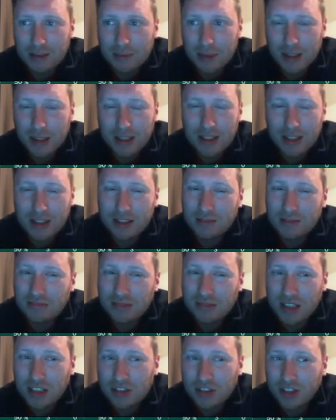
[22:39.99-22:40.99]
Be
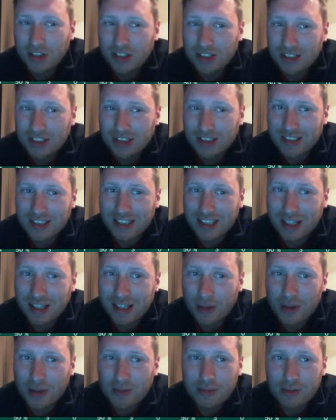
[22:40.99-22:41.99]
interesting to see now
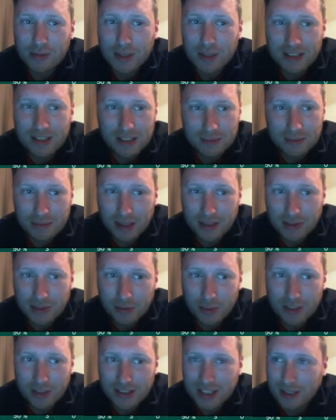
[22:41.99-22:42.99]
whether he makes an impact
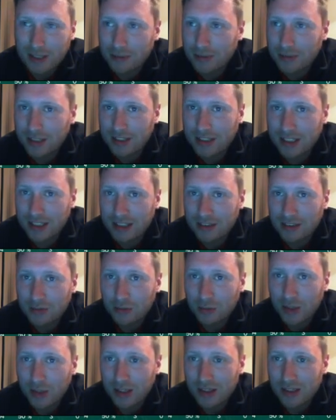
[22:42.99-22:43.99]
at West Ham this season
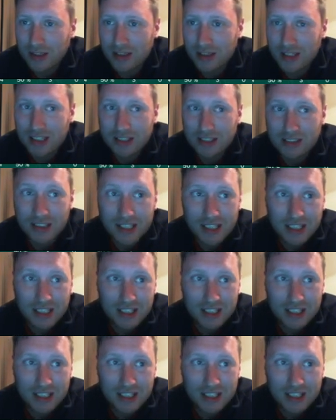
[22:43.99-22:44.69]
or whether he